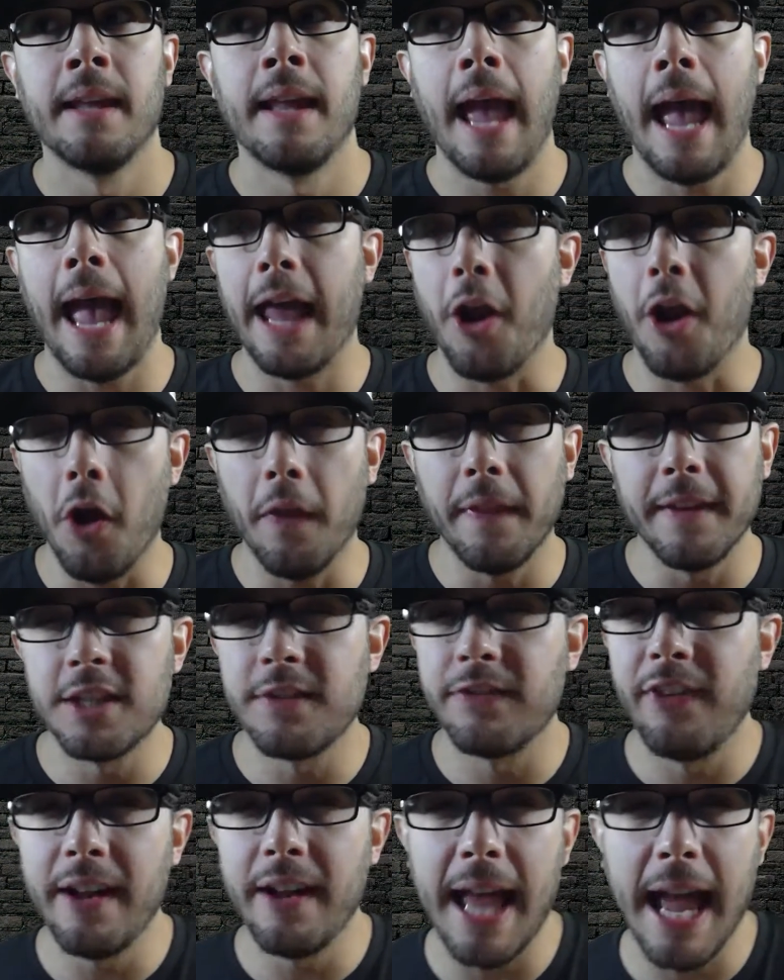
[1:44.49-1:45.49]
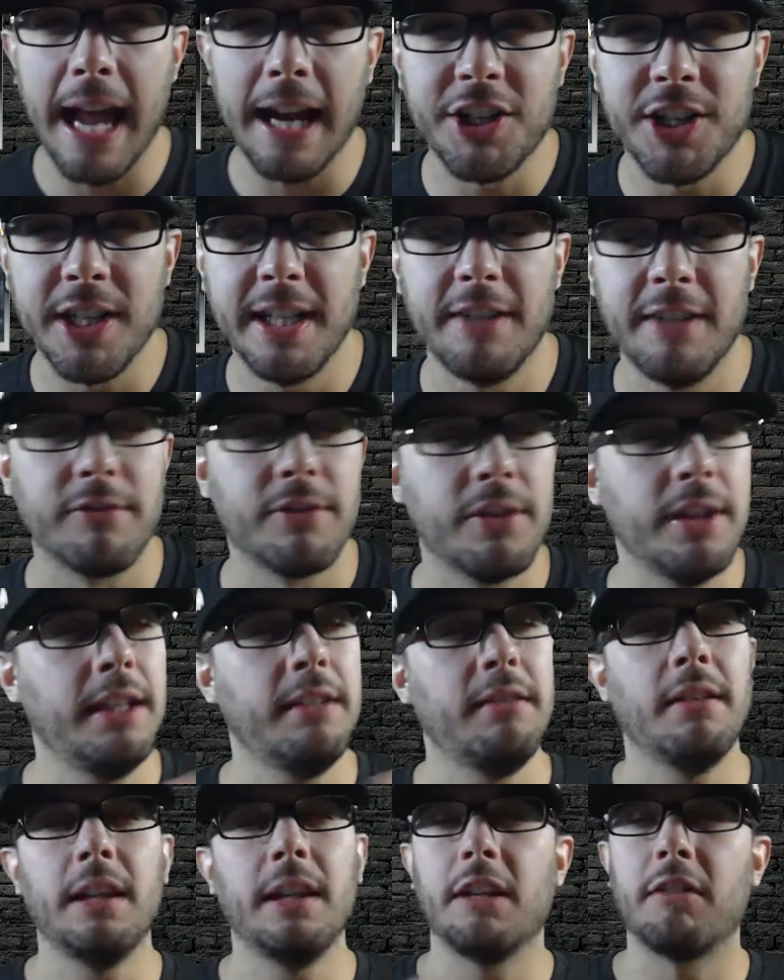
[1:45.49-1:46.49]
had all this fun action and really,
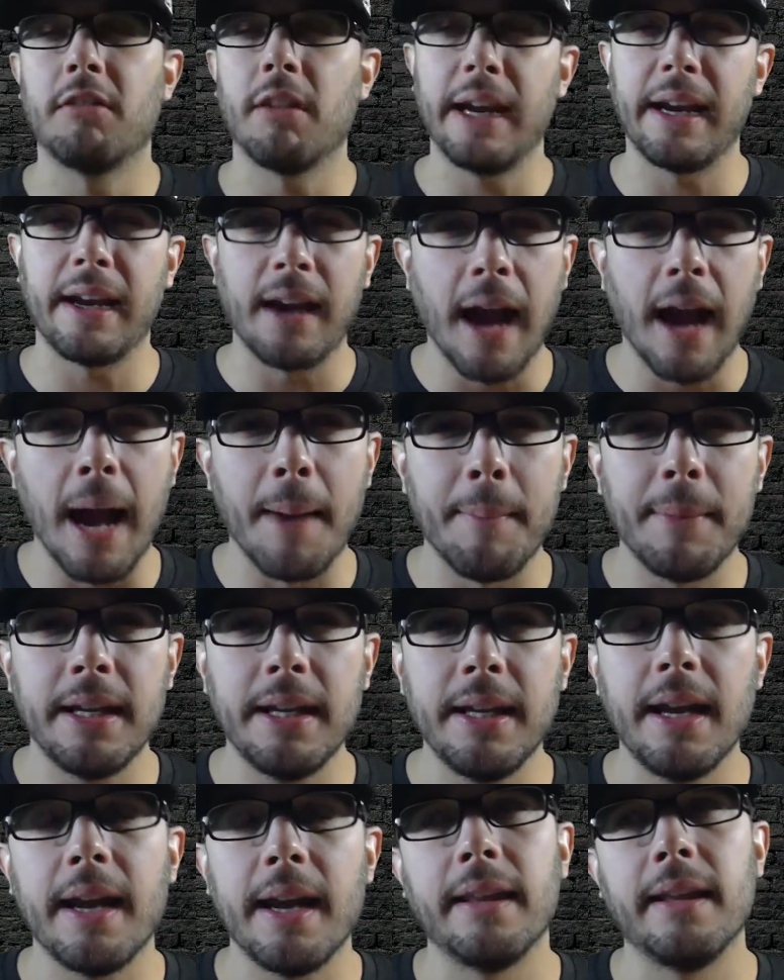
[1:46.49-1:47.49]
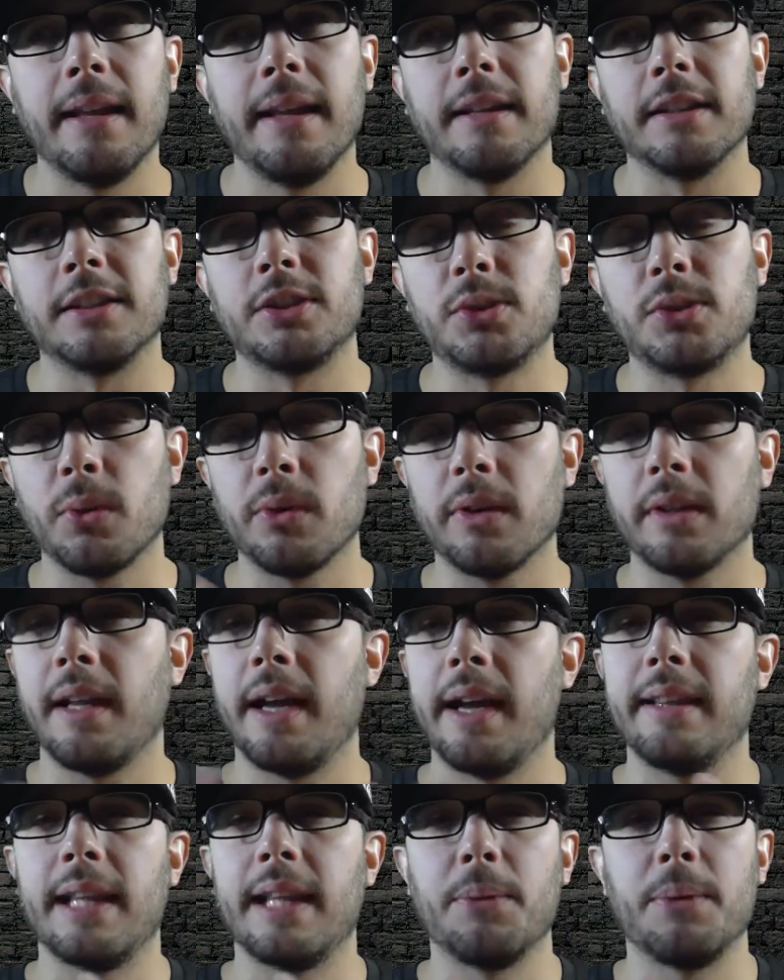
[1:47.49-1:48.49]
really great comedy and a
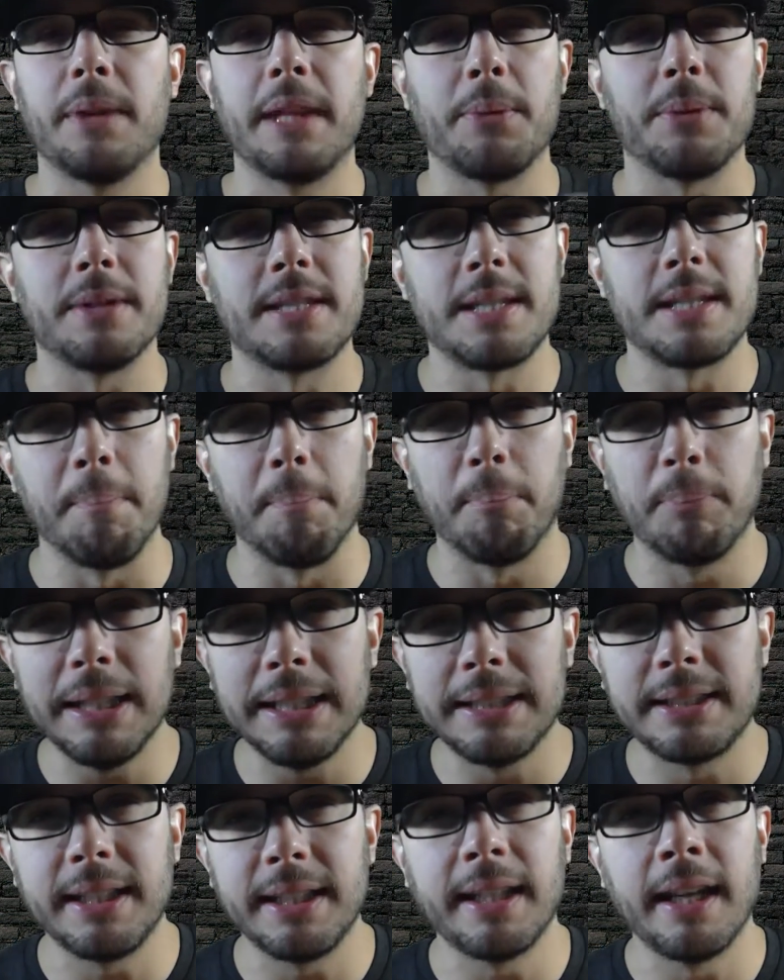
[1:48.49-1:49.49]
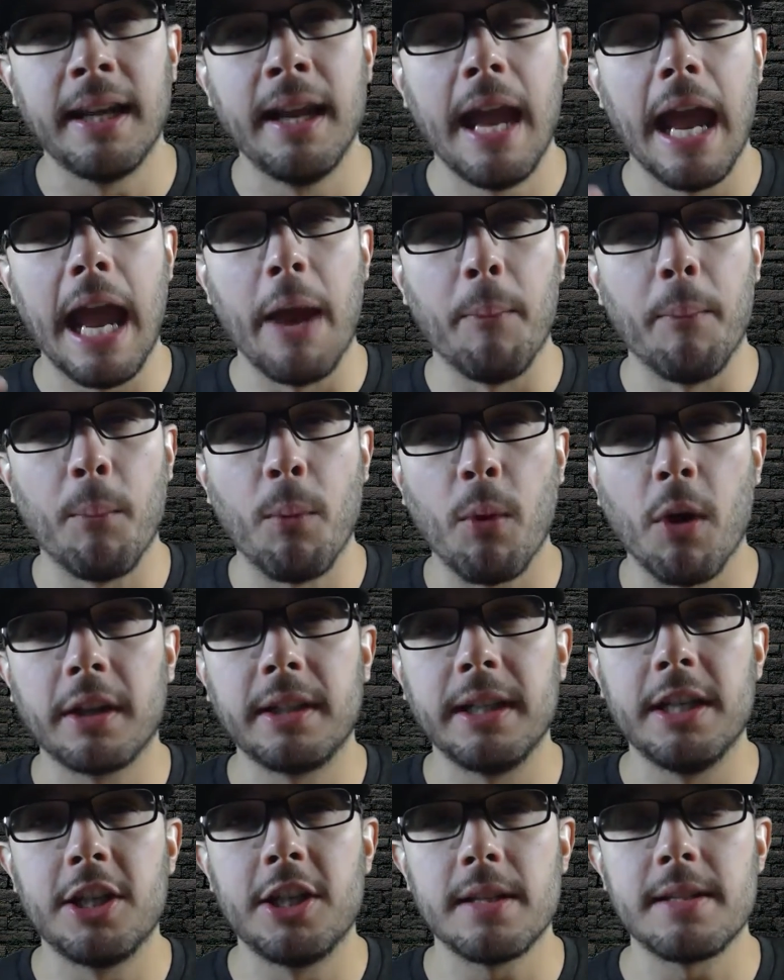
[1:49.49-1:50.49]
storyline that was simplistic and worked
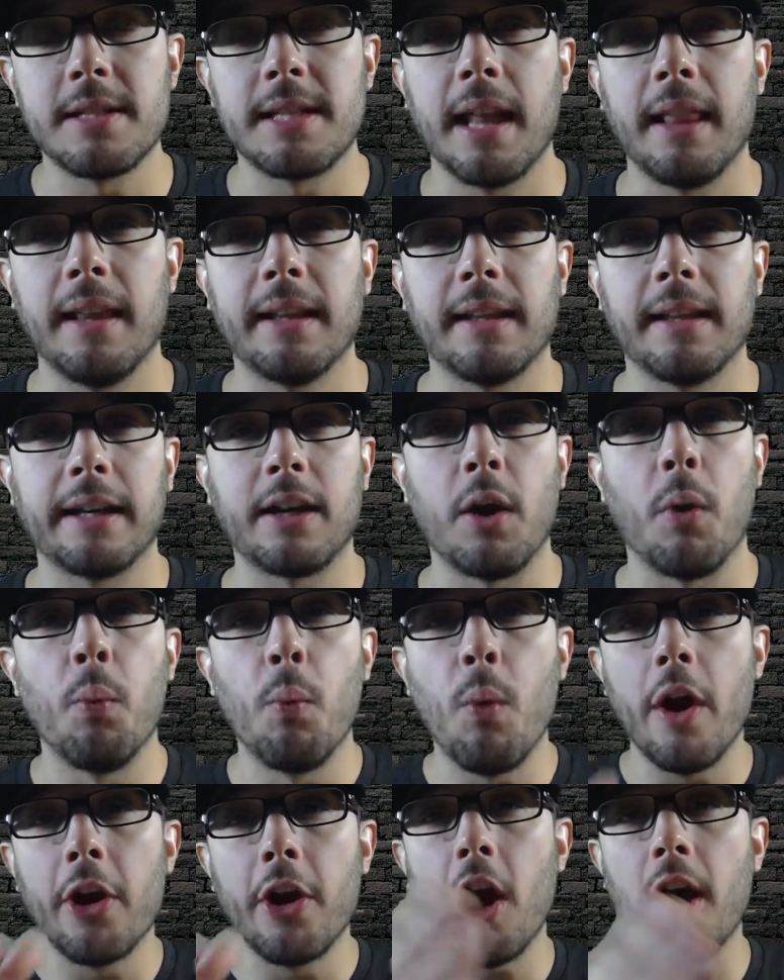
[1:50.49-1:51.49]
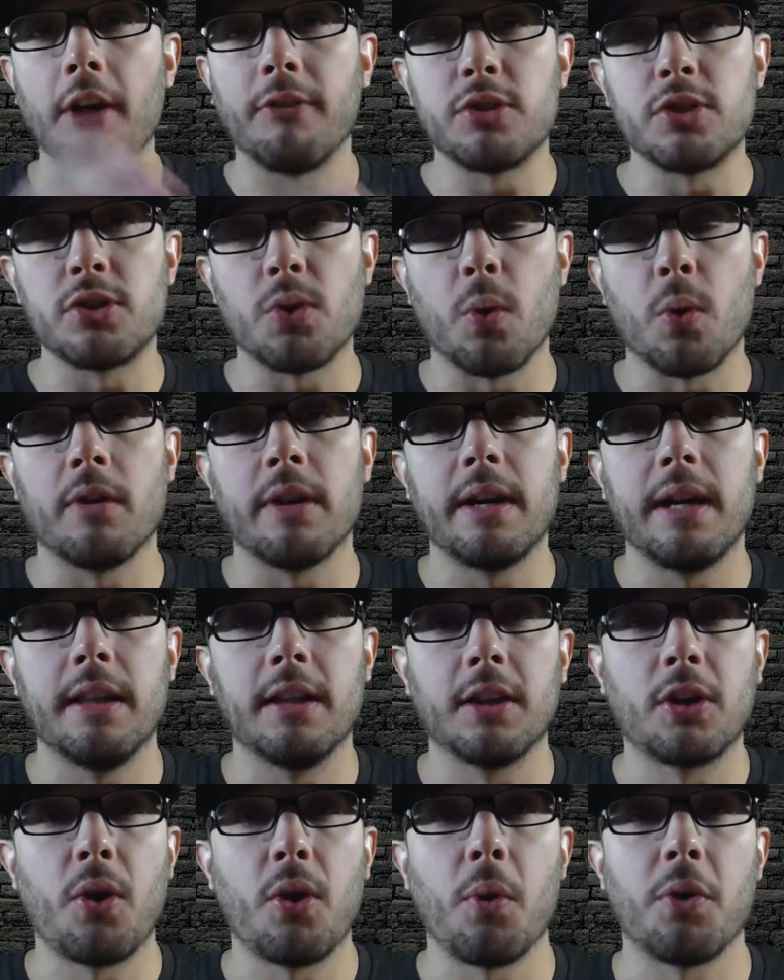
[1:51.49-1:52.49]
in just telling like a one-off story in
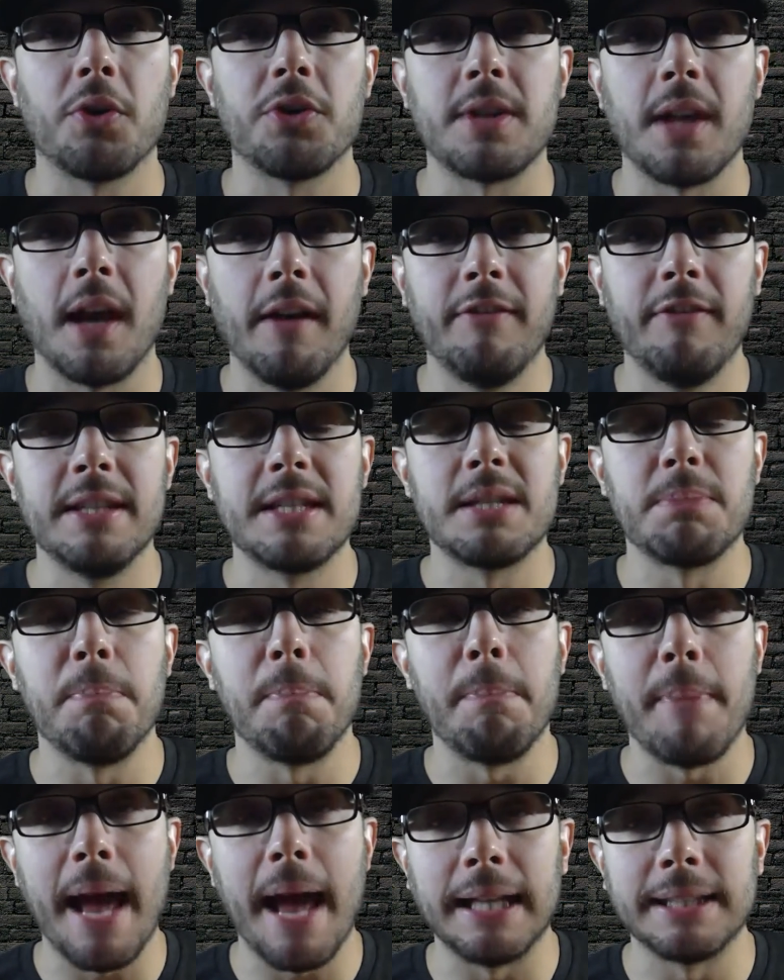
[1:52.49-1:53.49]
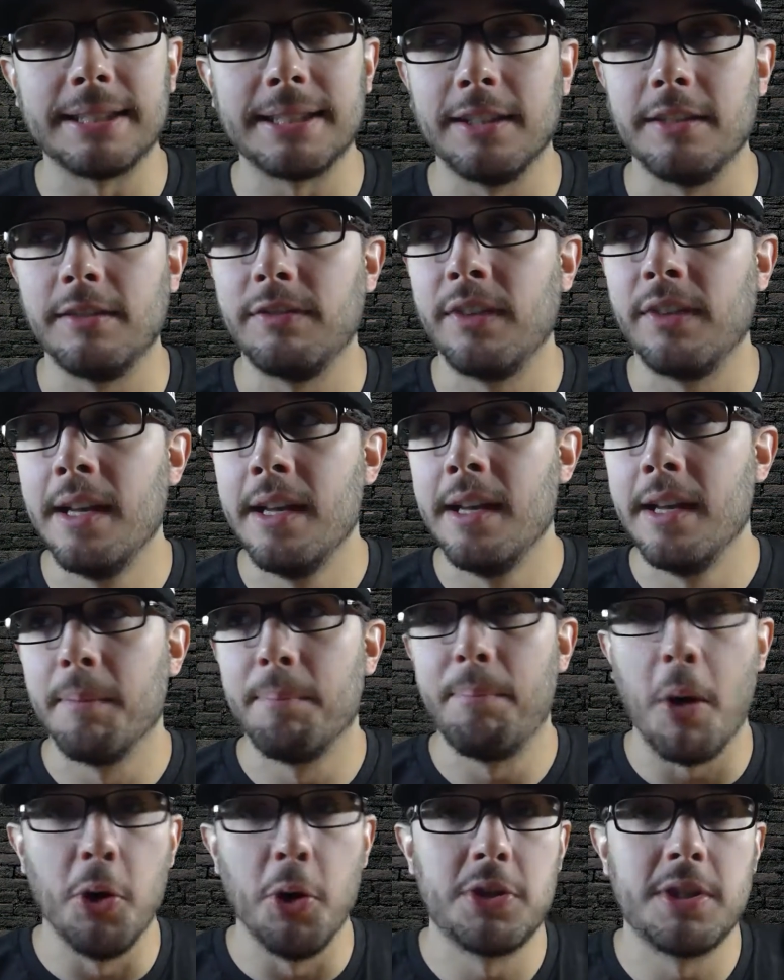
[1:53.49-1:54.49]
the course of this massive
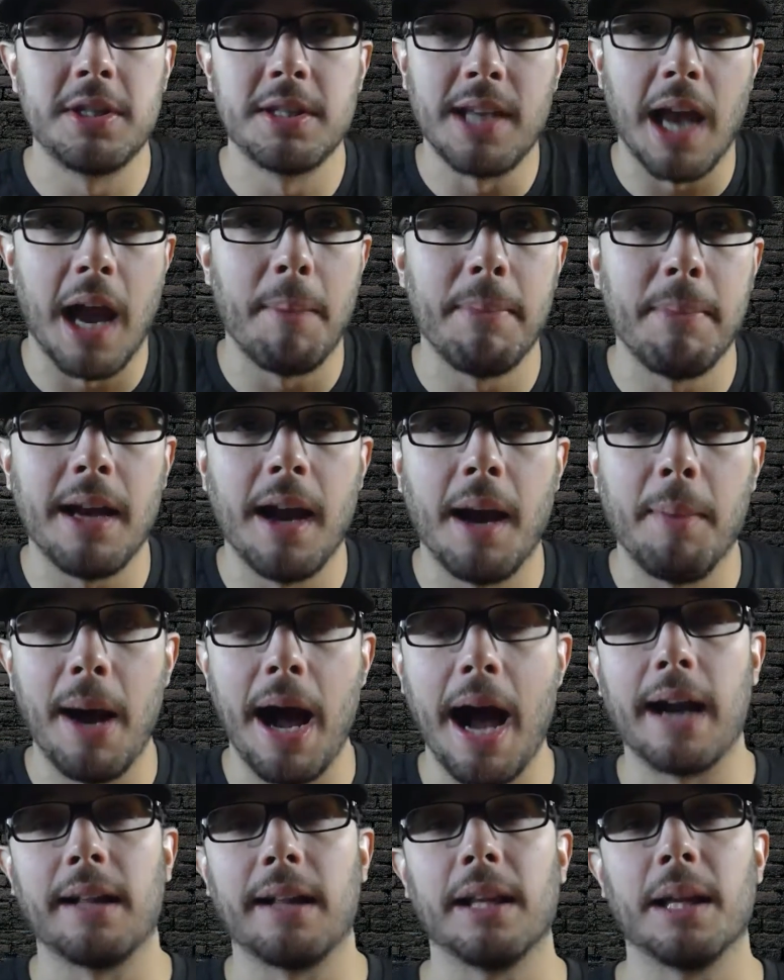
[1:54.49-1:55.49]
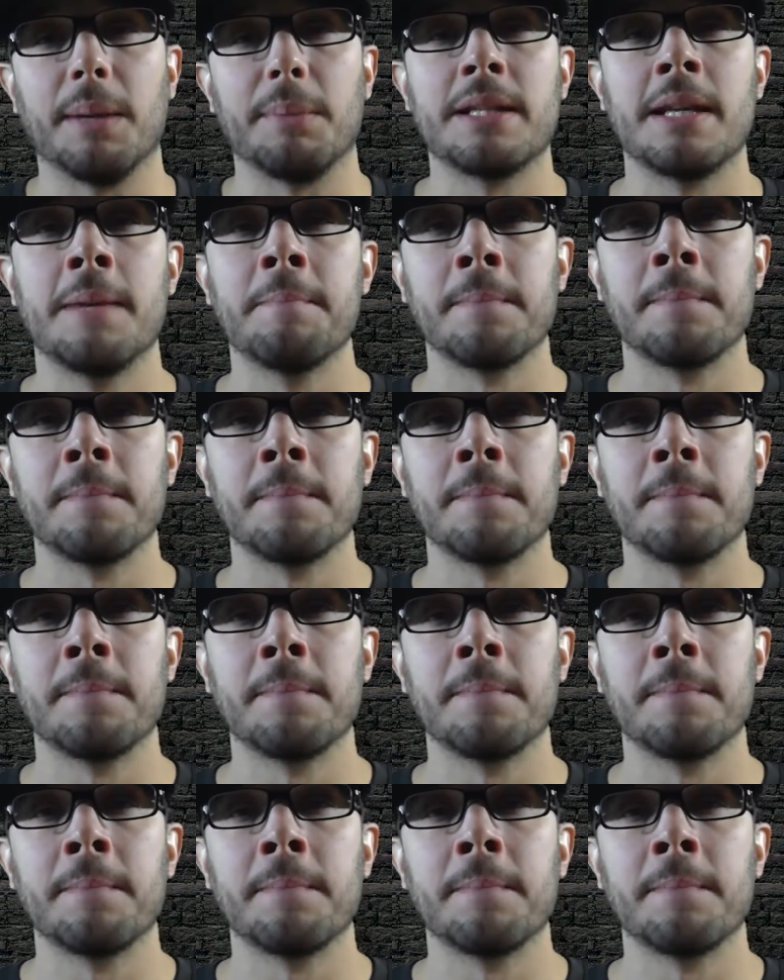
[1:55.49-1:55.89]
post-zombie apocalypse.